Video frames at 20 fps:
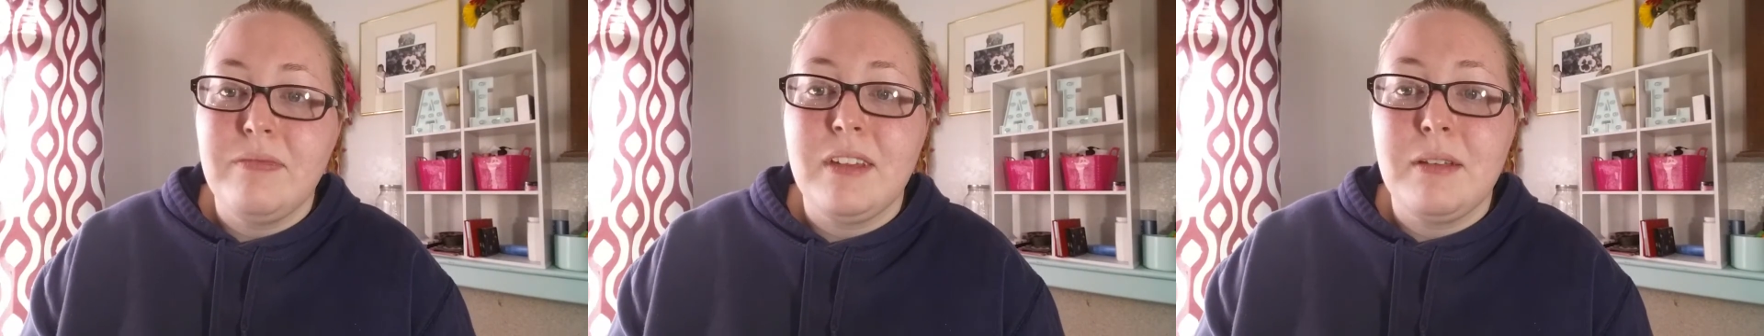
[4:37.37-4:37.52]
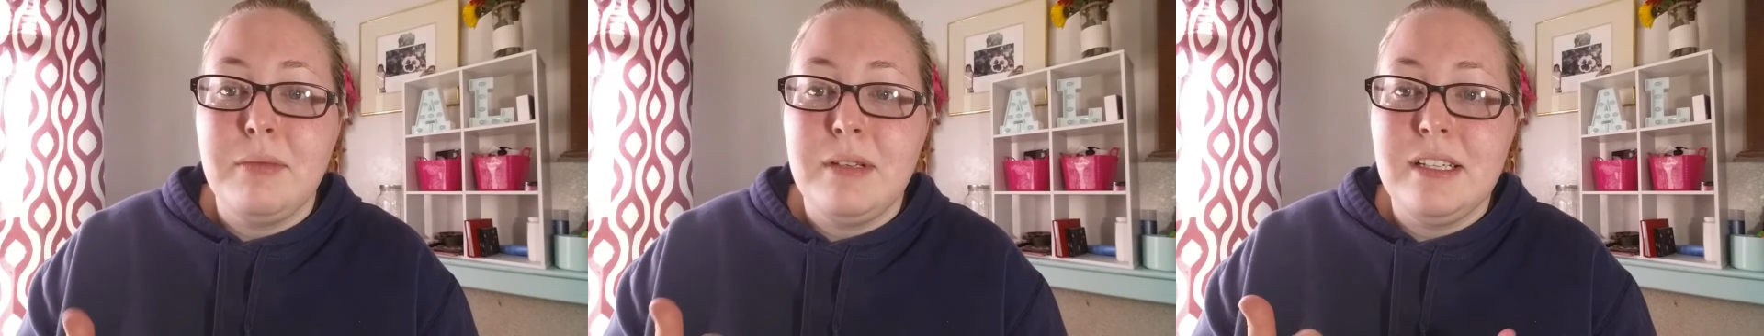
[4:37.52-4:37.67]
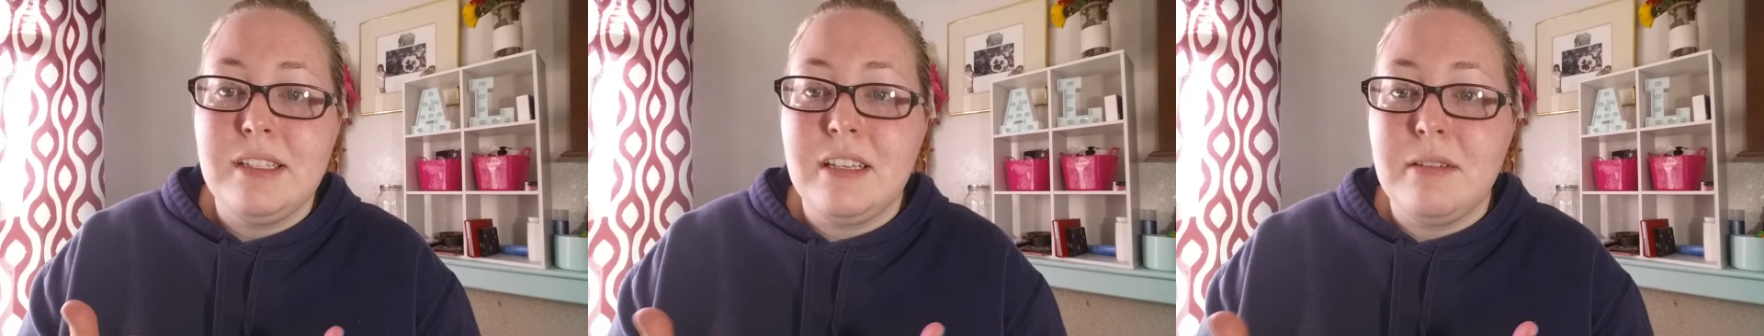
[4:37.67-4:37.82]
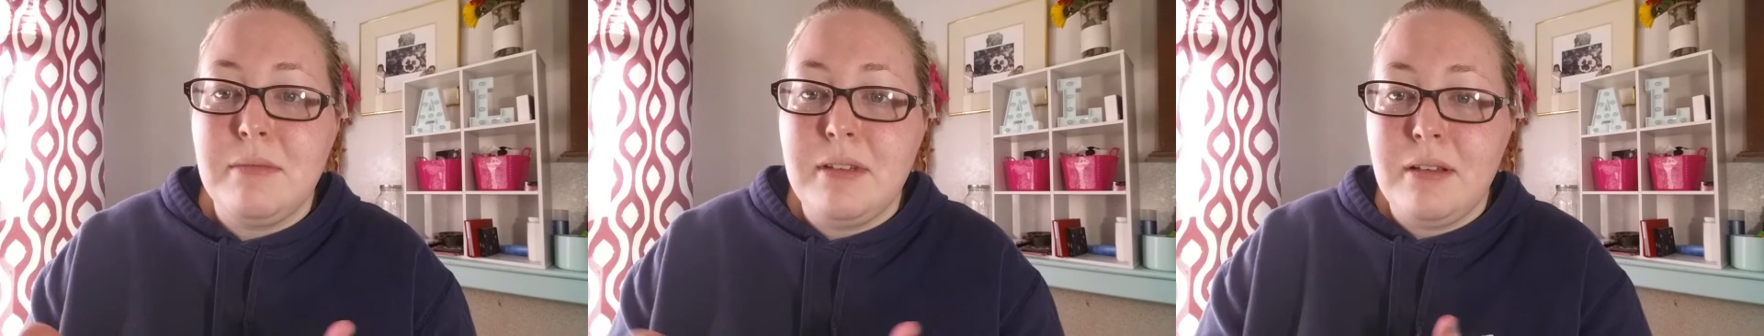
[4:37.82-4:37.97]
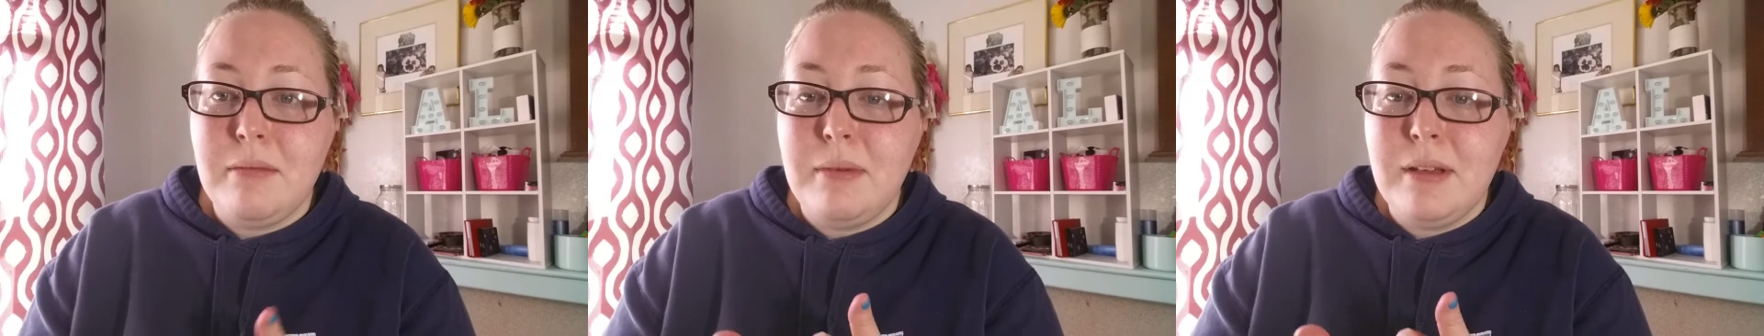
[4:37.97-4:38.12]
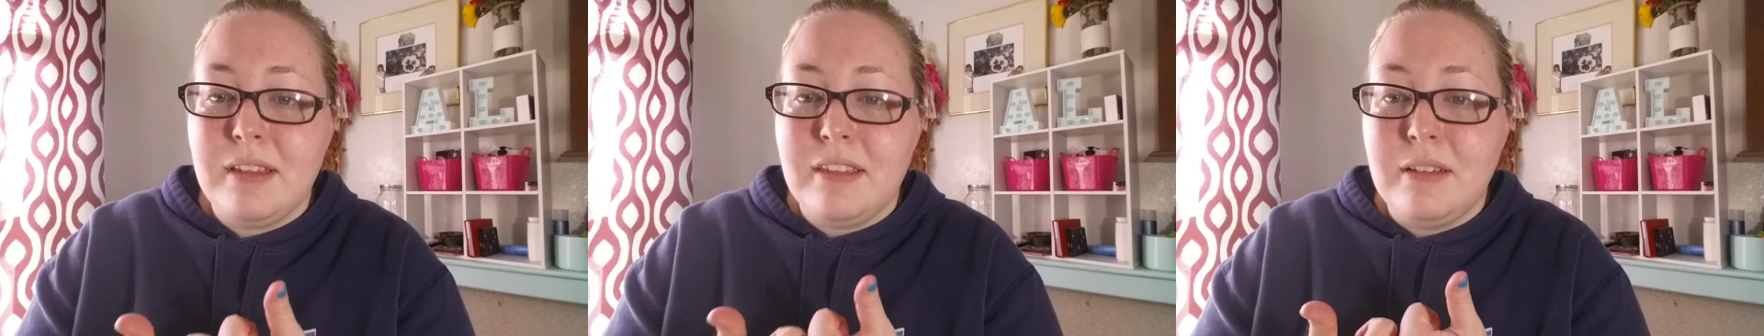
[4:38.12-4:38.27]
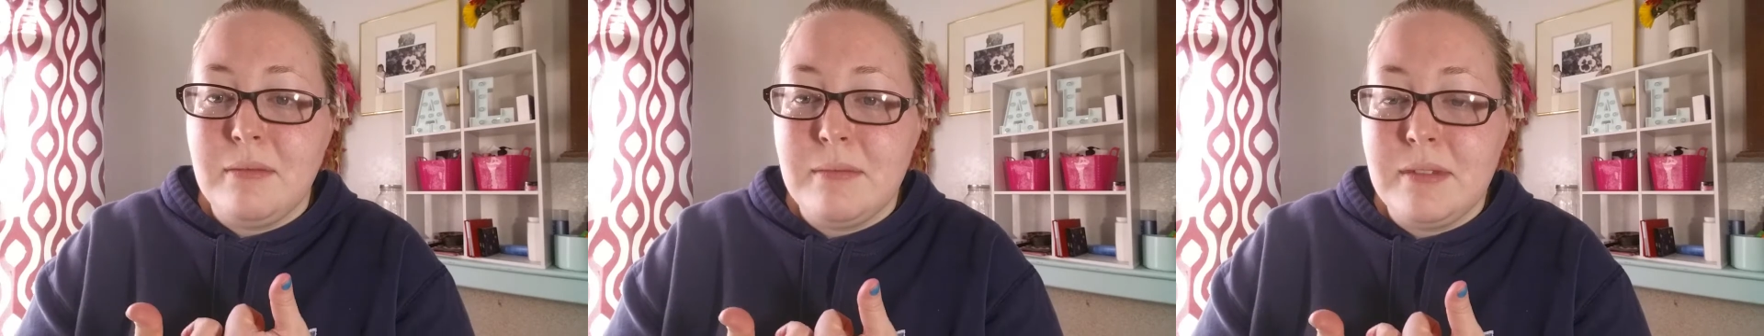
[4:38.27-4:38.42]
please give me a
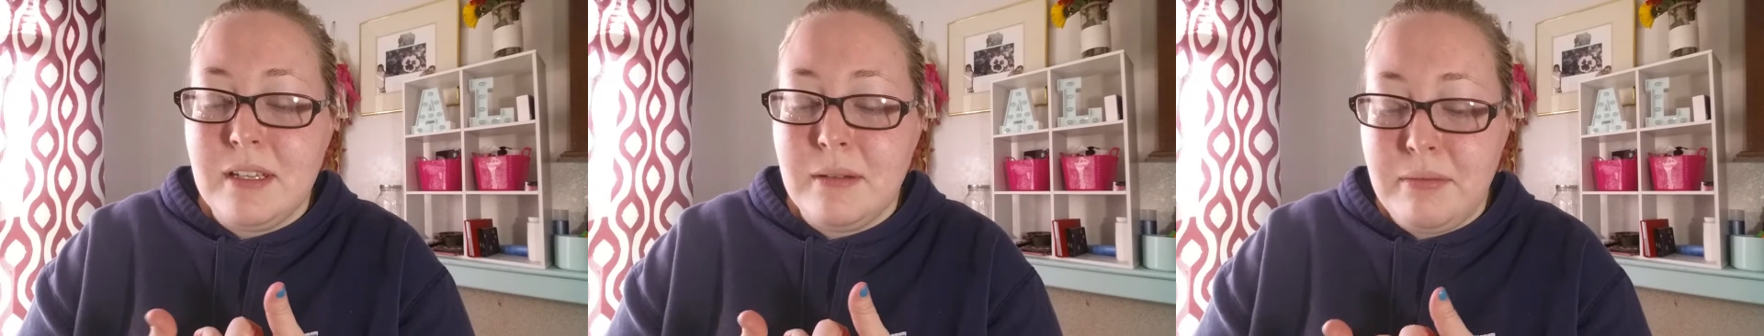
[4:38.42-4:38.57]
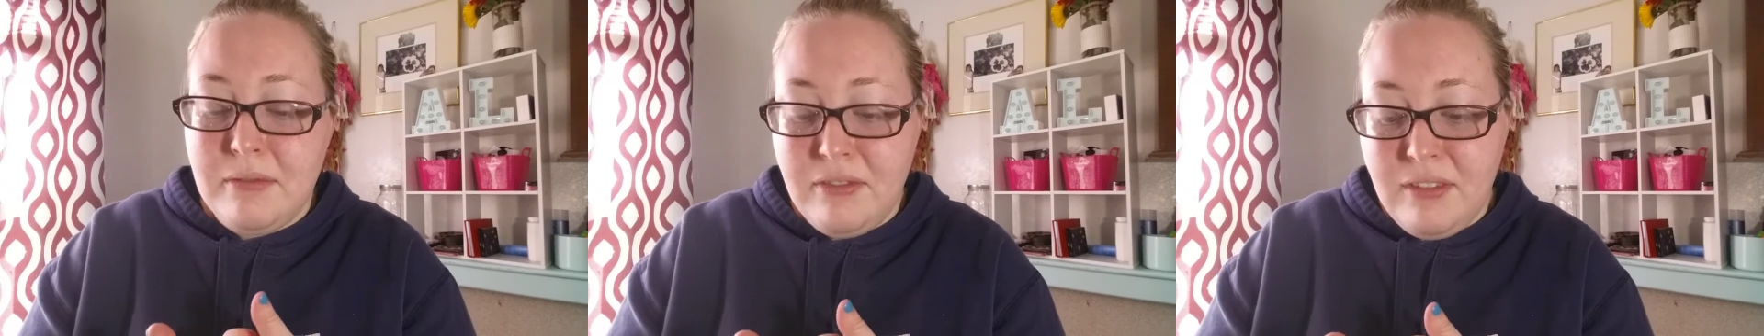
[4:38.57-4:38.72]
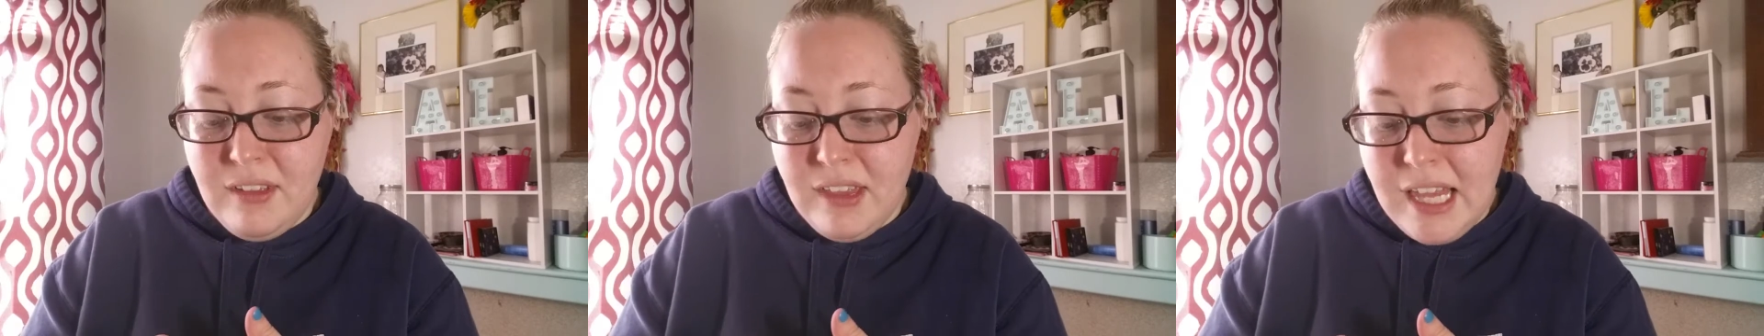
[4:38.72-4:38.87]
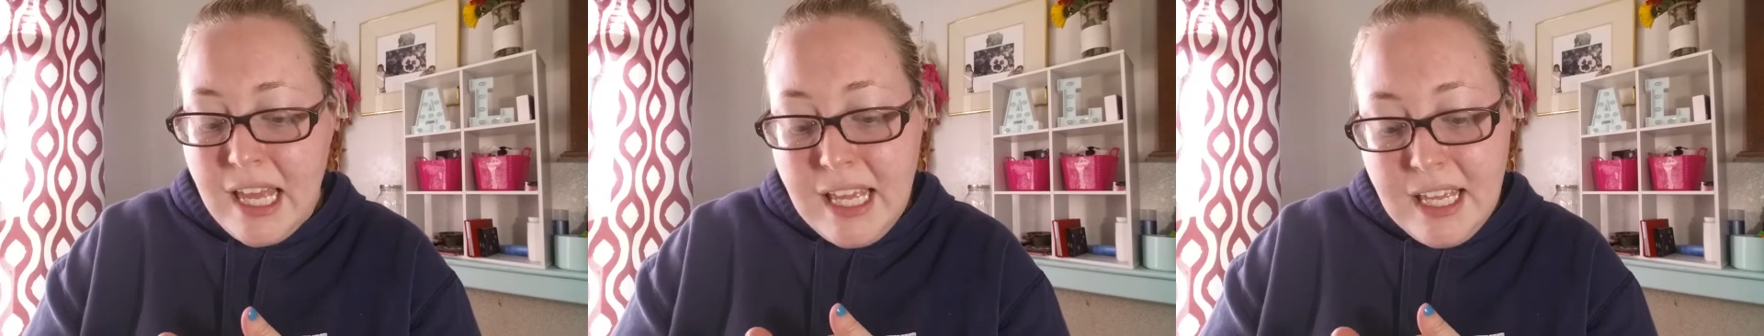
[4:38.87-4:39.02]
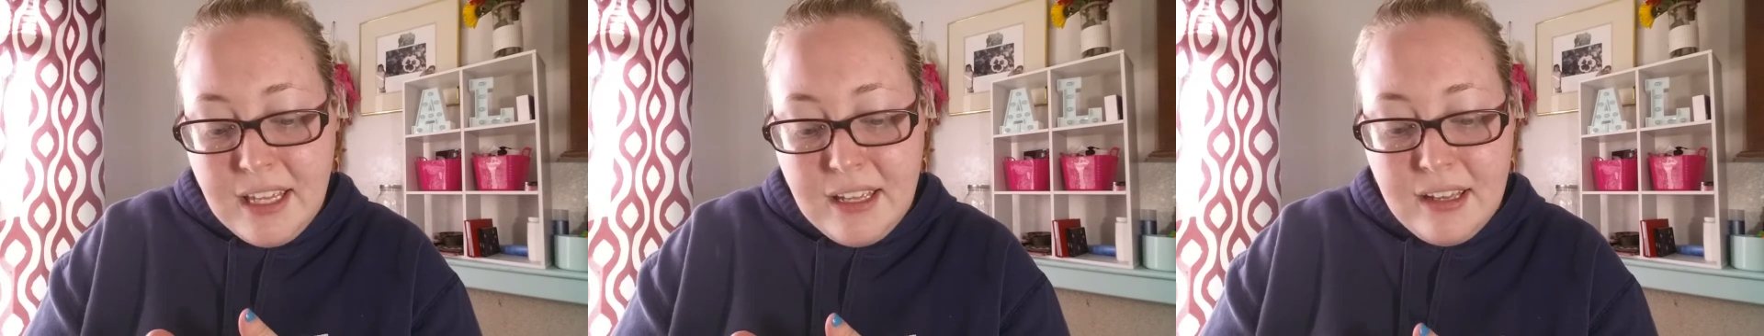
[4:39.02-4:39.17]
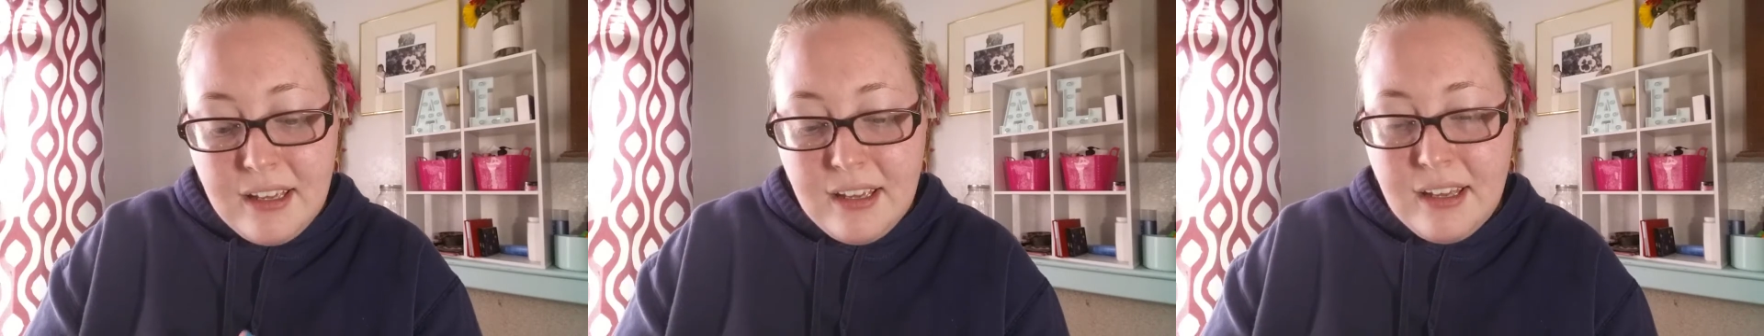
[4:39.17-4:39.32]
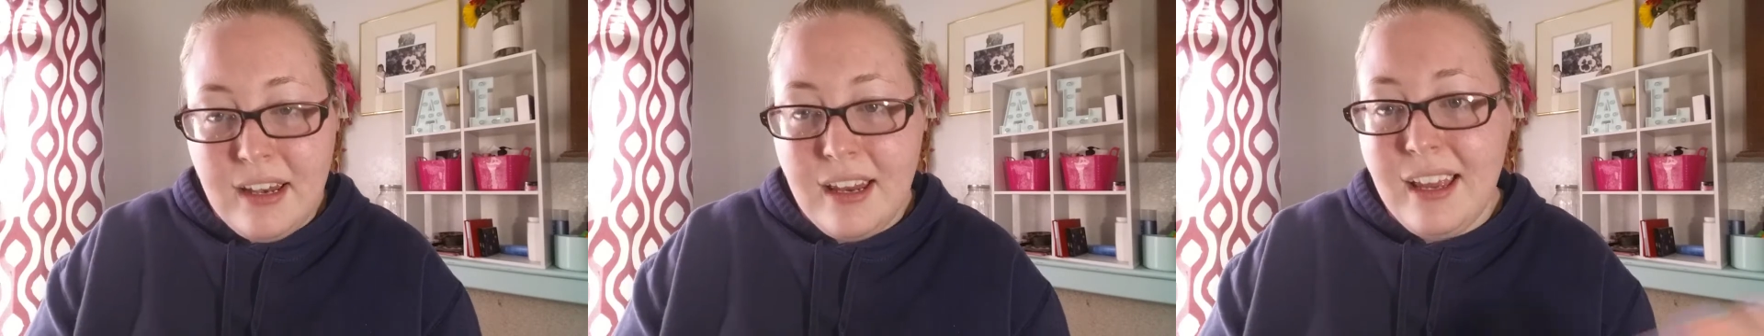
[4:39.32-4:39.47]
big thumbs up if you like
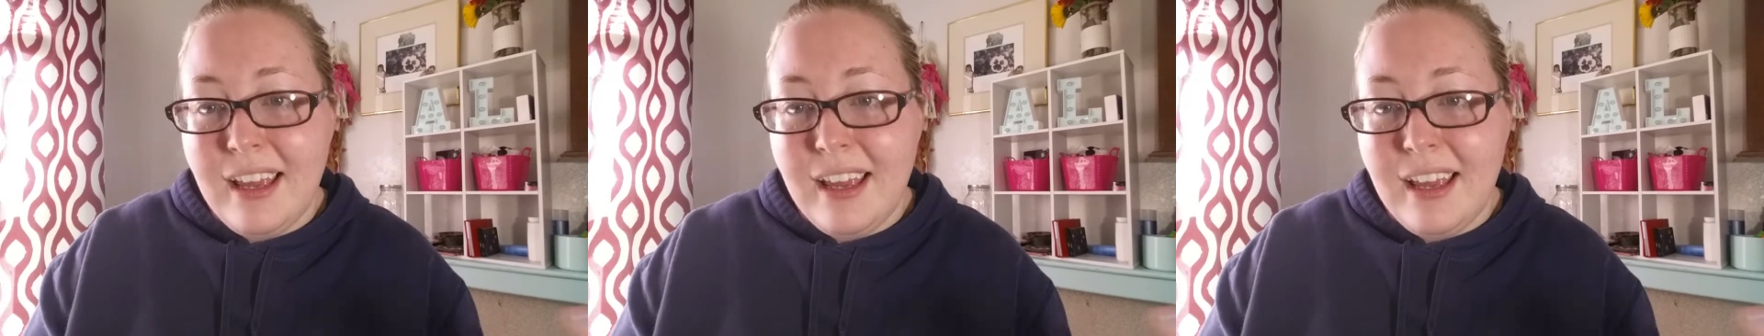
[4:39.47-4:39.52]
it